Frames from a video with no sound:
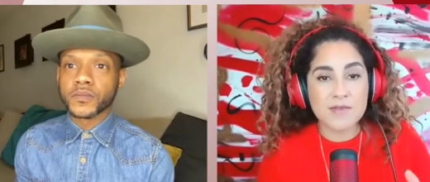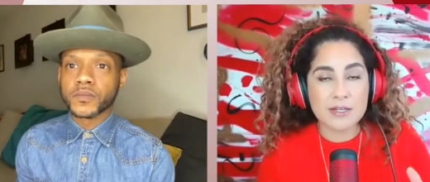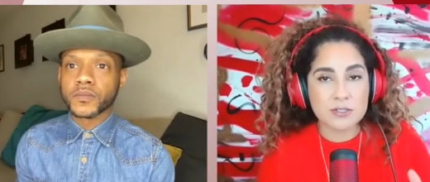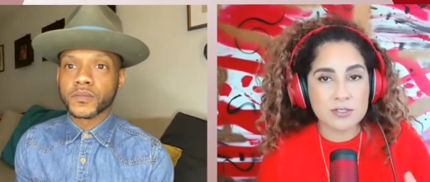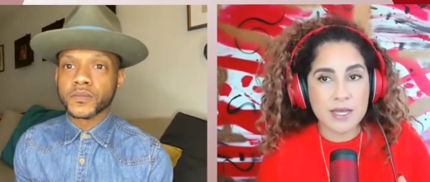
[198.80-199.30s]

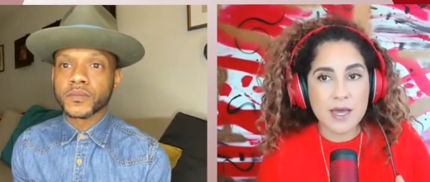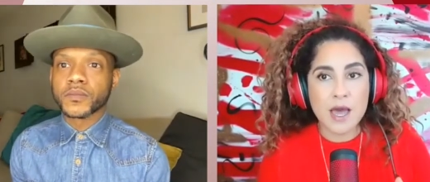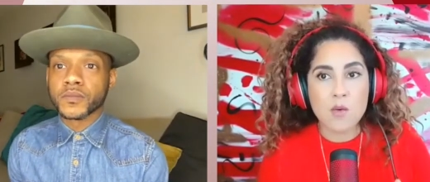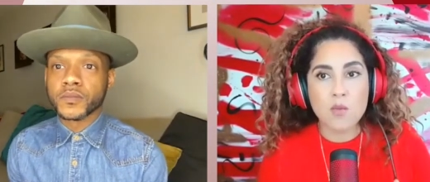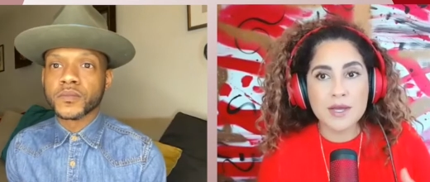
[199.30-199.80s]
Speaker 1: factors like
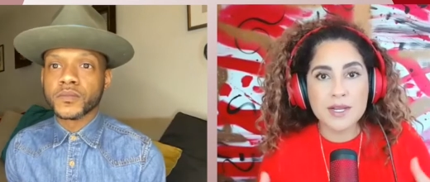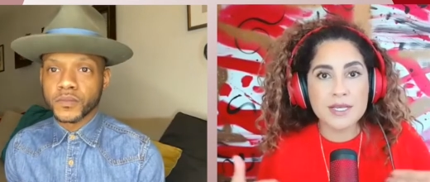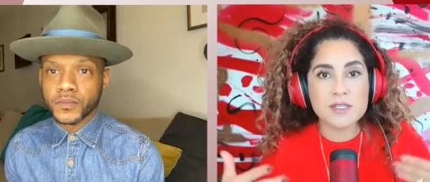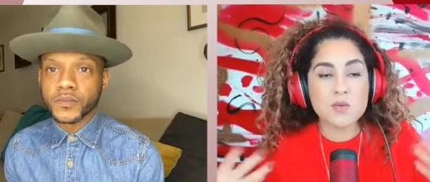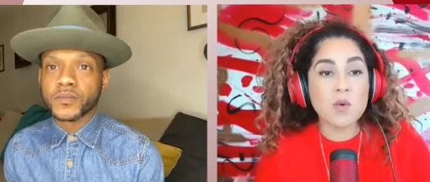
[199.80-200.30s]
what
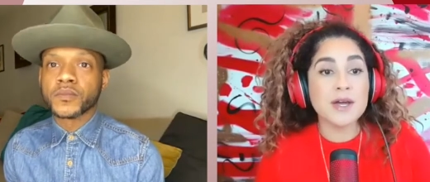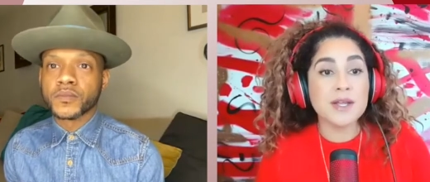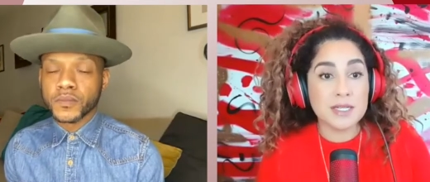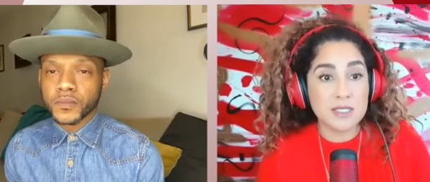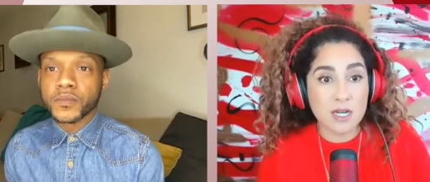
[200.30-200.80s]
is
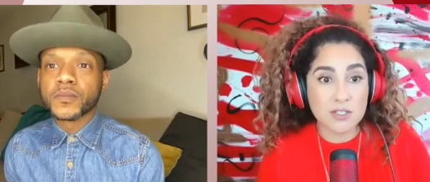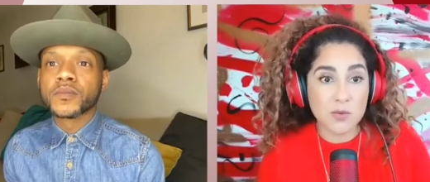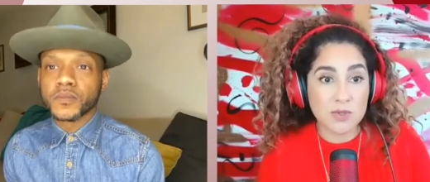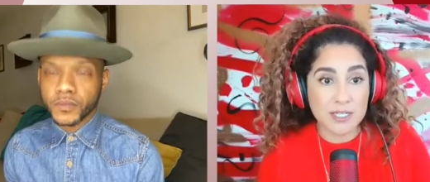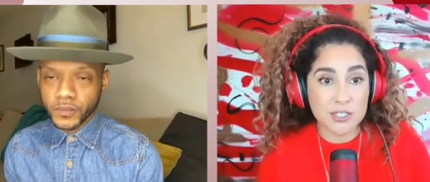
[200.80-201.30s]
one, a
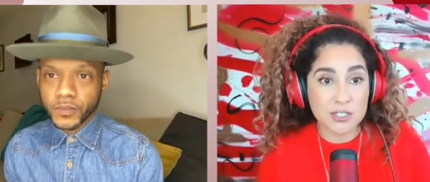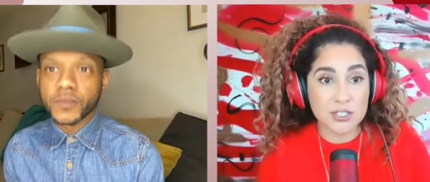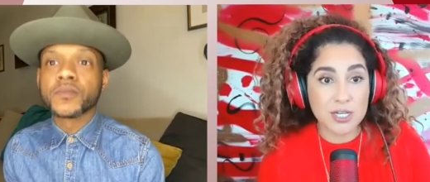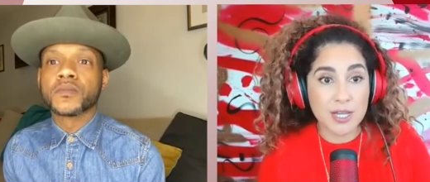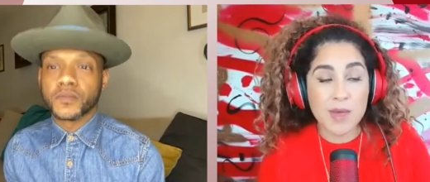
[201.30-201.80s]
toxic
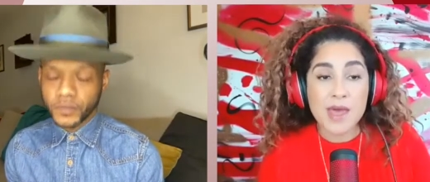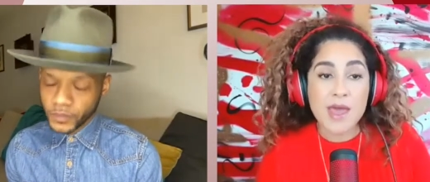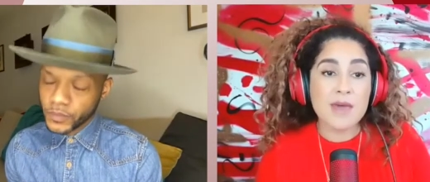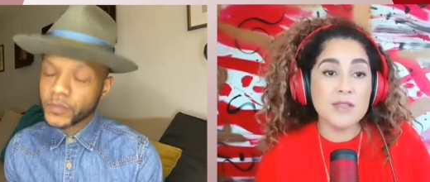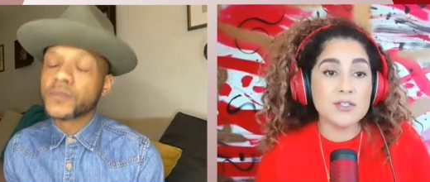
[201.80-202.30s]
relationship?
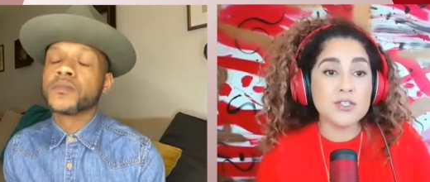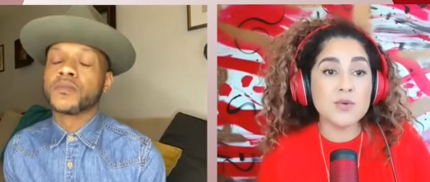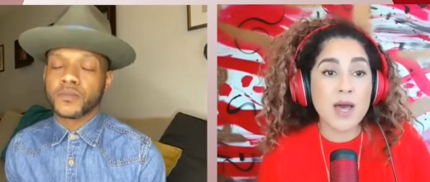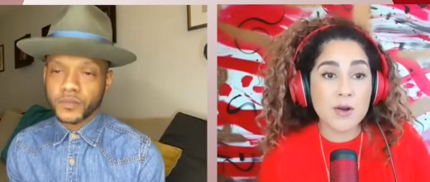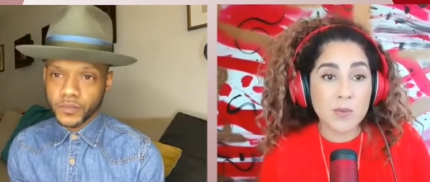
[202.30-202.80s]
And then
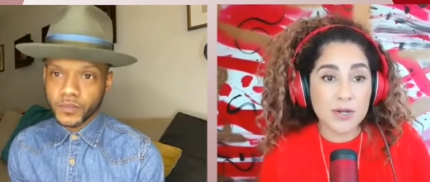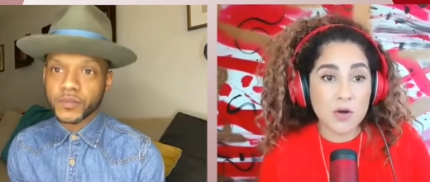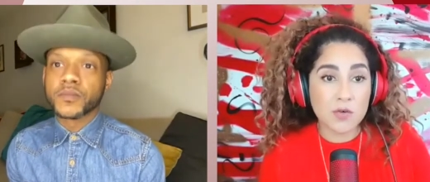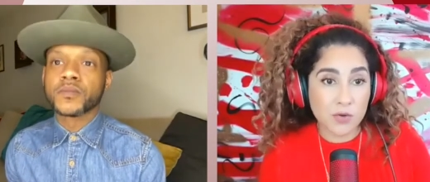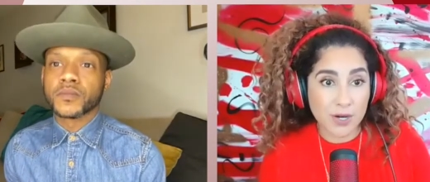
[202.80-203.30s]
two, how do we
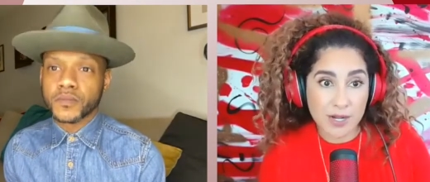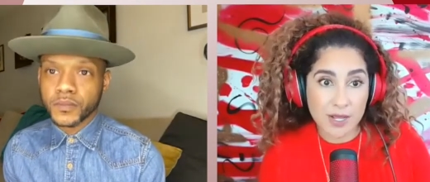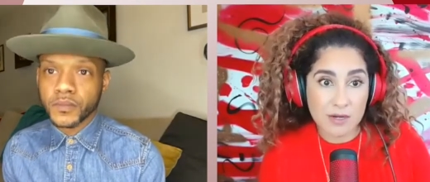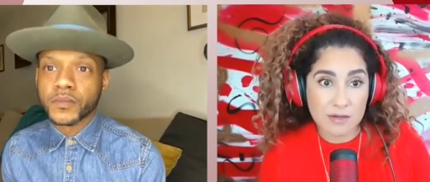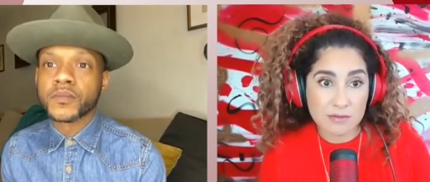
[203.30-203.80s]
know if we're in
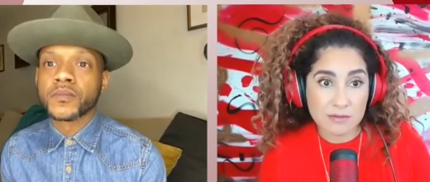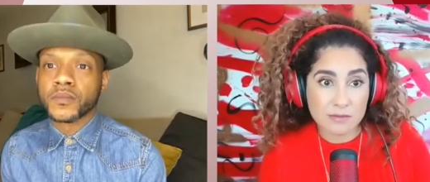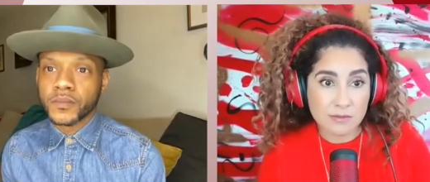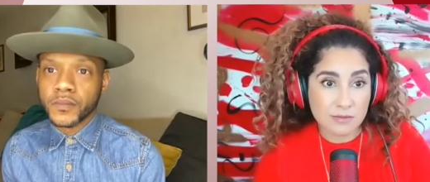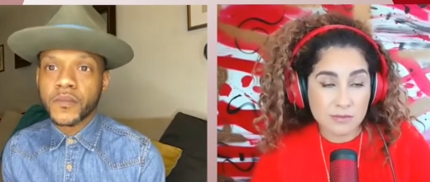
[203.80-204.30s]
it?
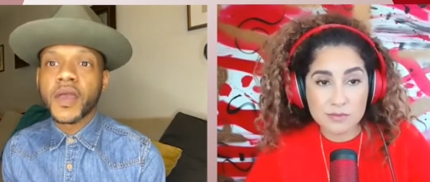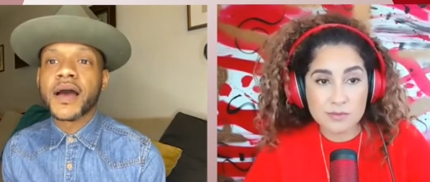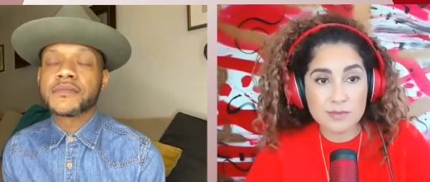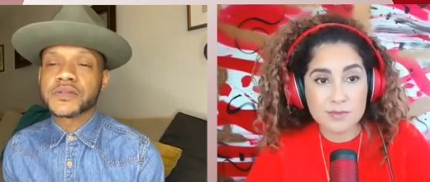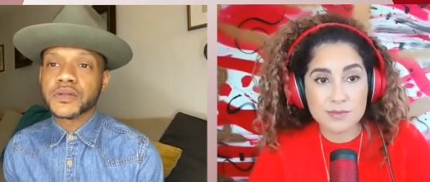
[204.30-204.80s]

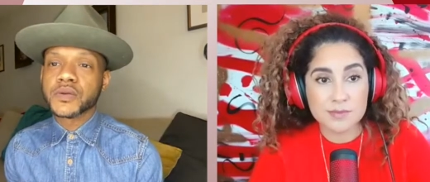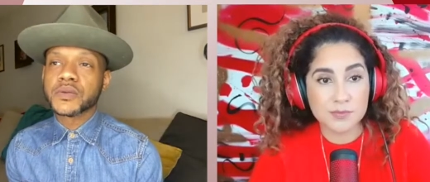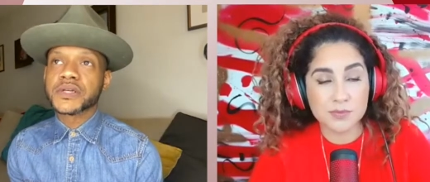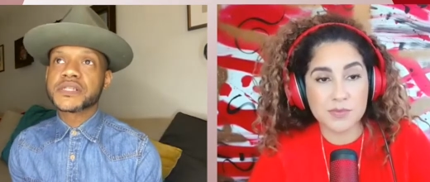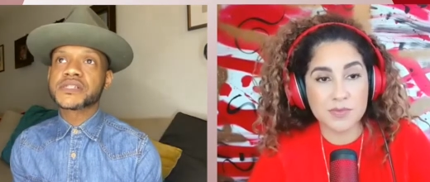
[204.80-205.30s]

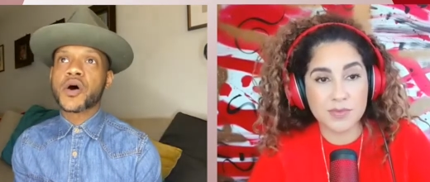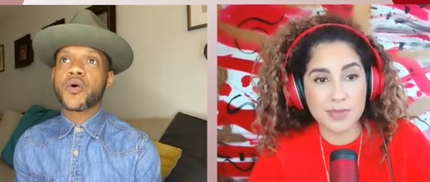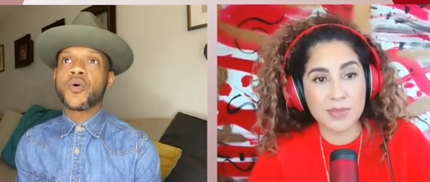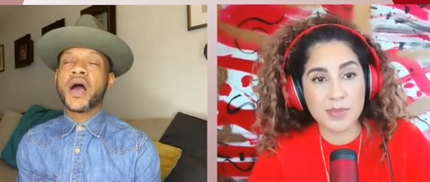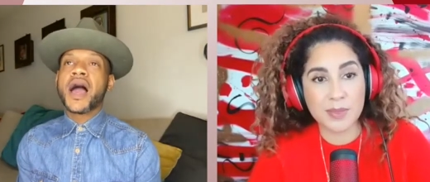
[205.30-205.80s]
Speaker 2: Absolutely.
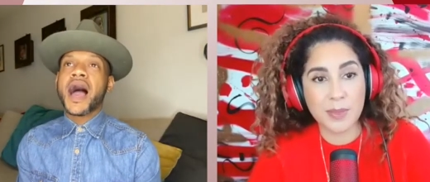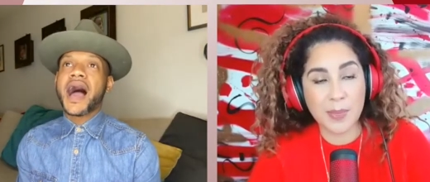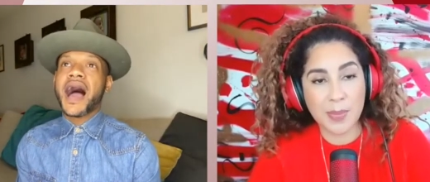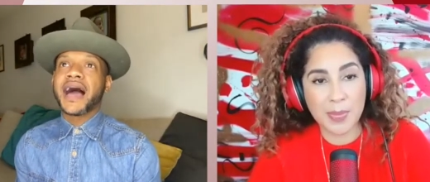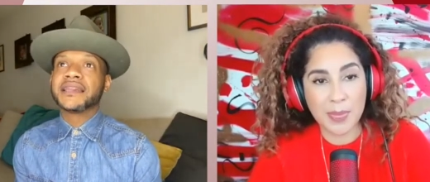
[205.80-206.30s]
So
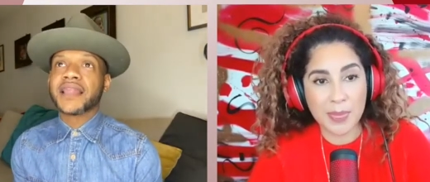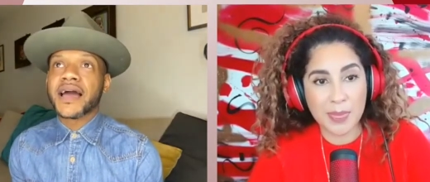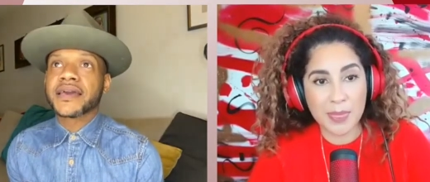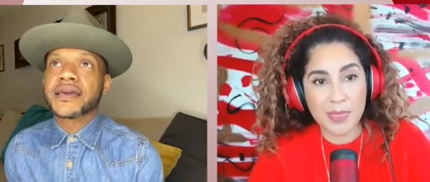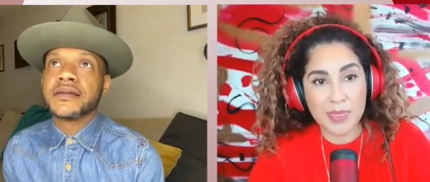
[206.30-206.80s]
I
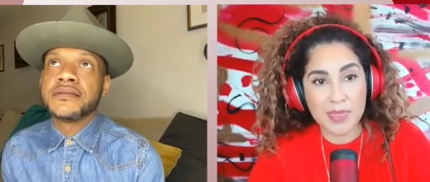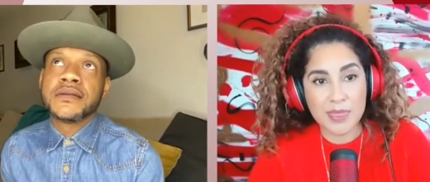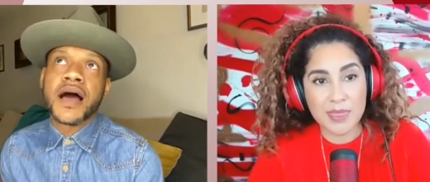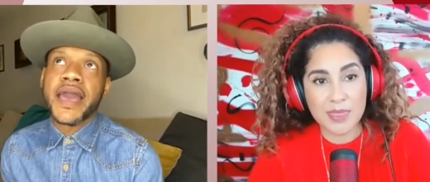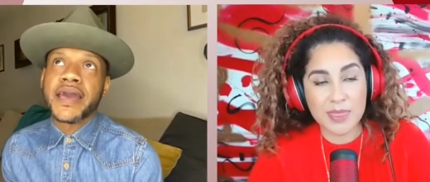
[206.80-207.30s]
liken
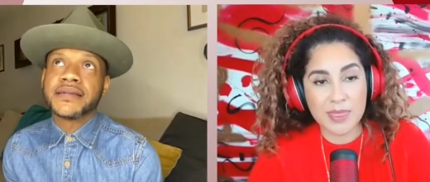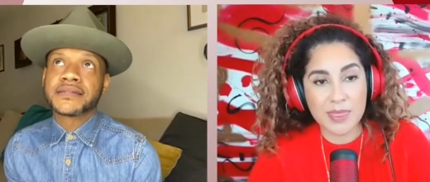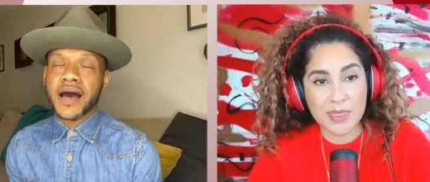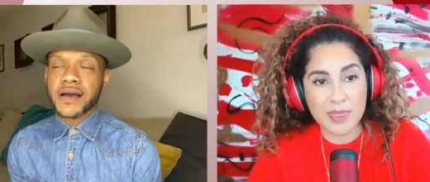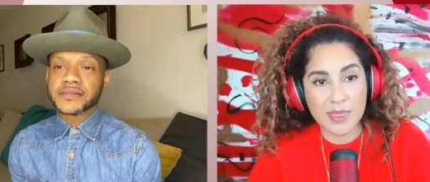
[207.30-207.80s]
a
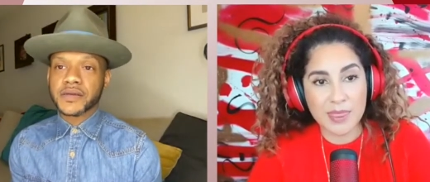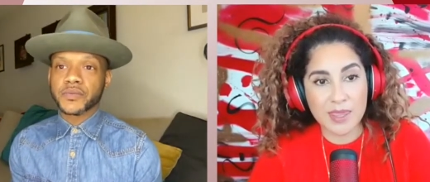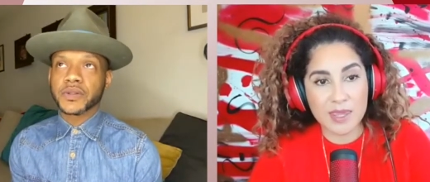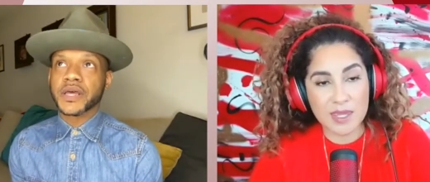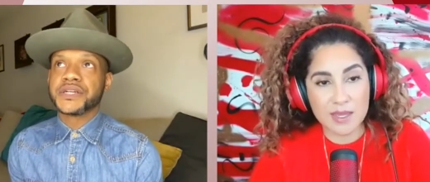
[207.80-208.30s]
toxic
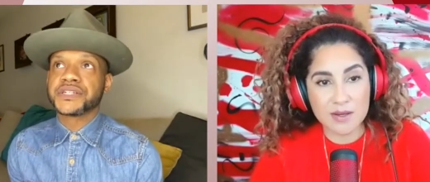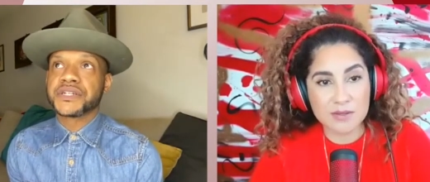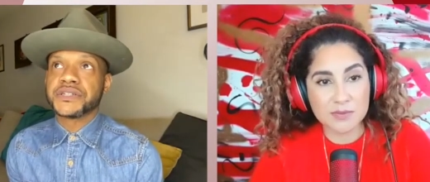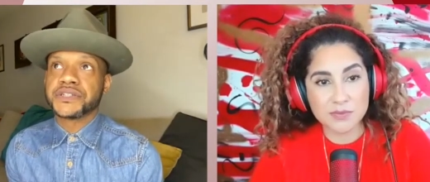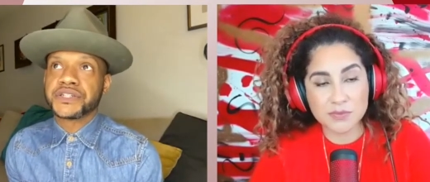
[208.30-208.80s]

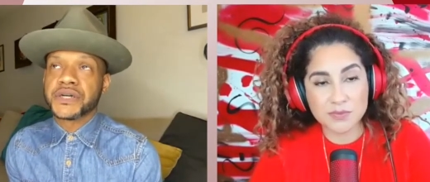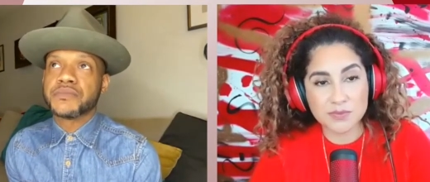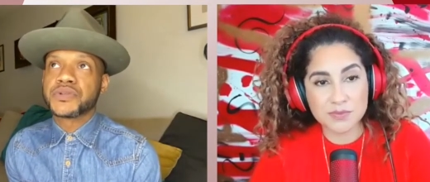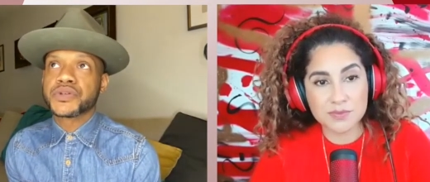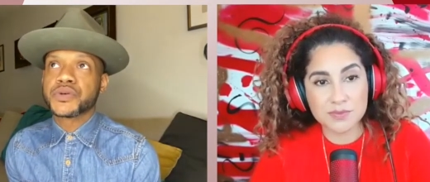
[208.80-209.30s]
relationship
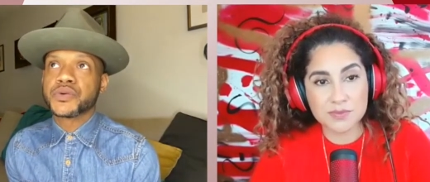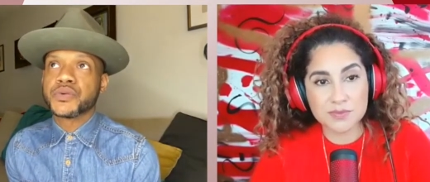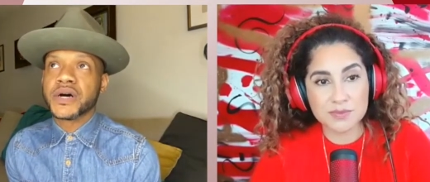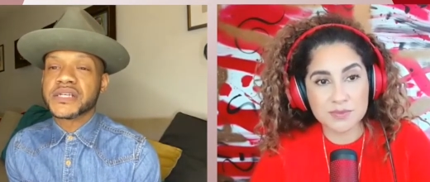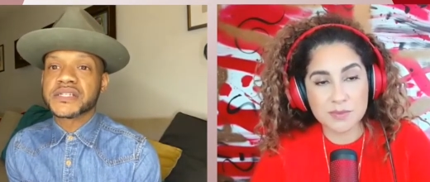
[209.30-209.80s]
to
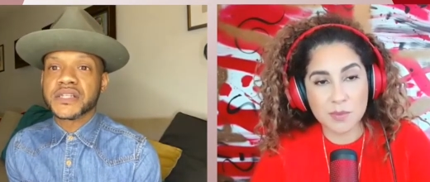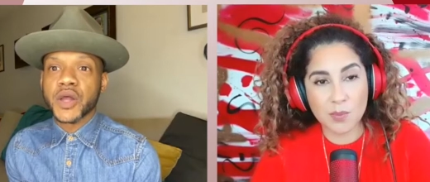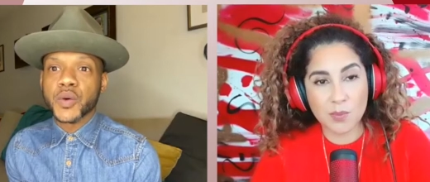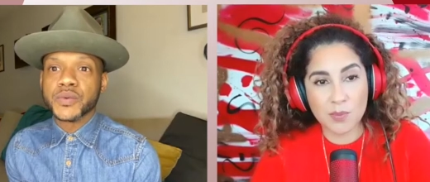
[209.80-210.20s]
a slow